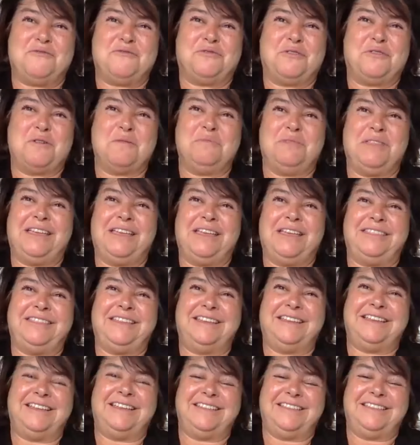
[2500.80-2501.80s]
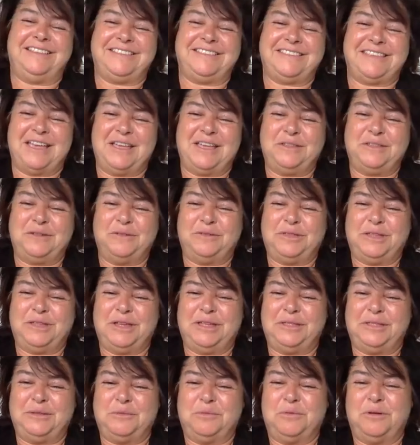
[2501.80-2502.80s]
from the side of
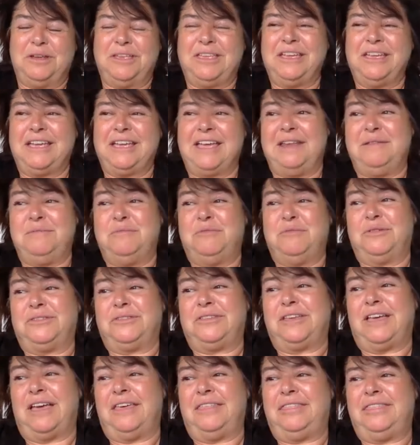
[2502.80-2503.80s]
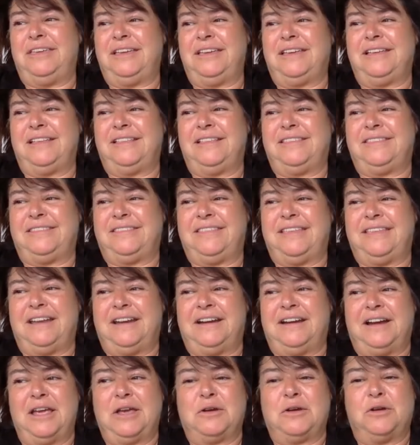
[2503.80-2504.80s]
the working animals, I think it's
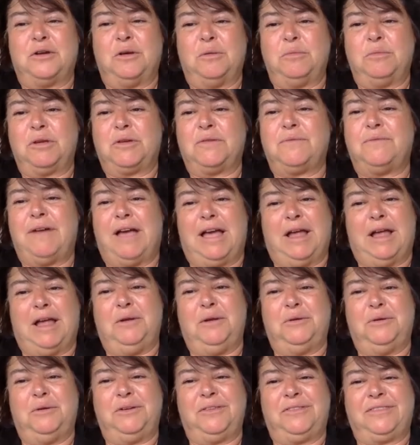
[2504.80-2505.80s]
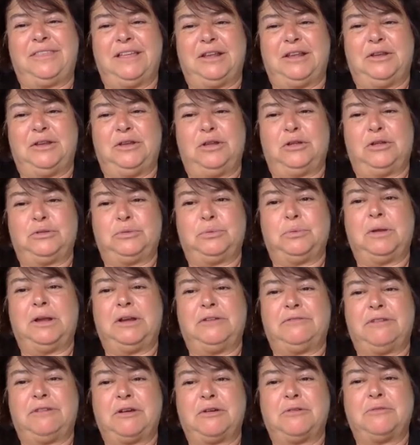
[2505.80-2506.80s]
their economic value is still not
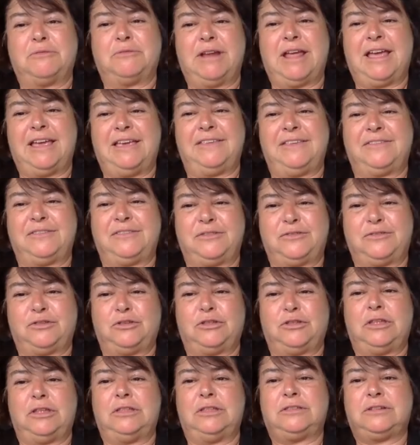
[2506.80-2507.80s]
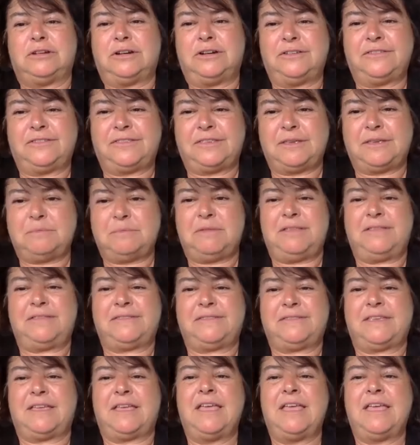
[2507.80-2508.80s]
well recognized. So the internacy
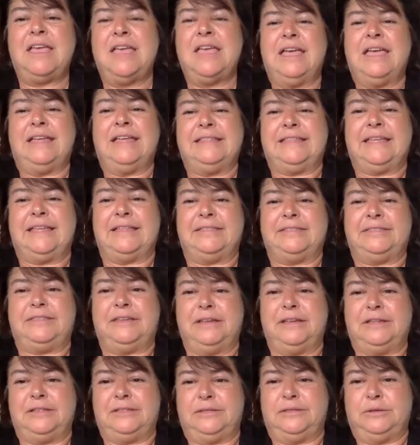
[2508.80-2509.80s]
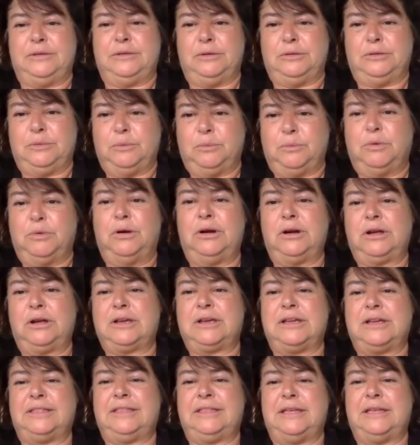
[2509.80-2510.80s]
means that the
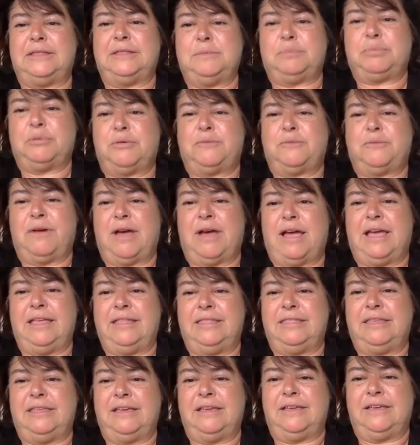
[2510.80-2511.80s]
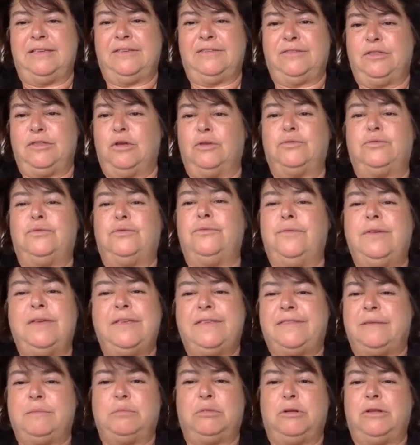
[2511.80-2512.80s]
work that they provide is not
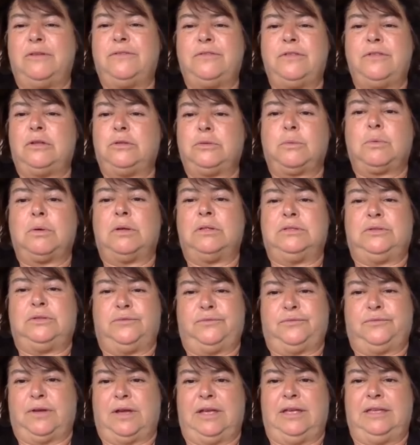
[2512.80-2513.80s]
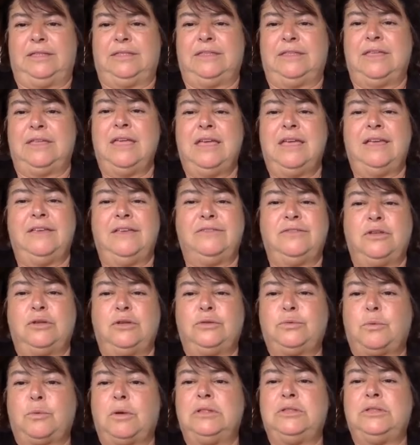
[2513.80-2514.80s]
visible, is not
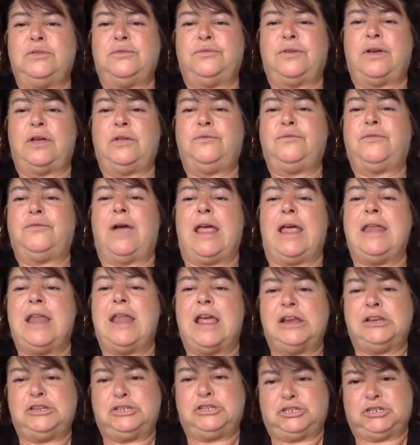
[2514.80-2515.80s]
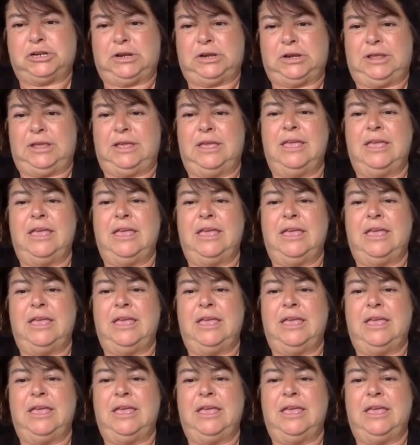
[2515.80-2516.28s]
quantified financially.